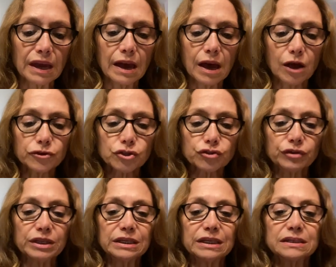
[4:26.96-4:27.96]
Health
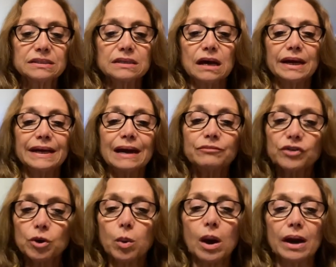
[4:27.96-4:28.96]
screenings. I am
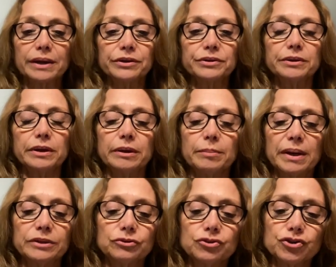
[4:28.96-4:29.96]
required
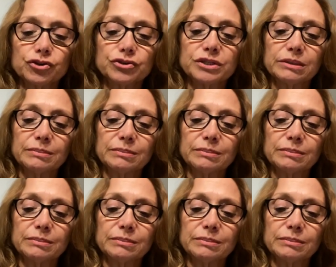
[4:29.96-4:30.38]
by New Jersey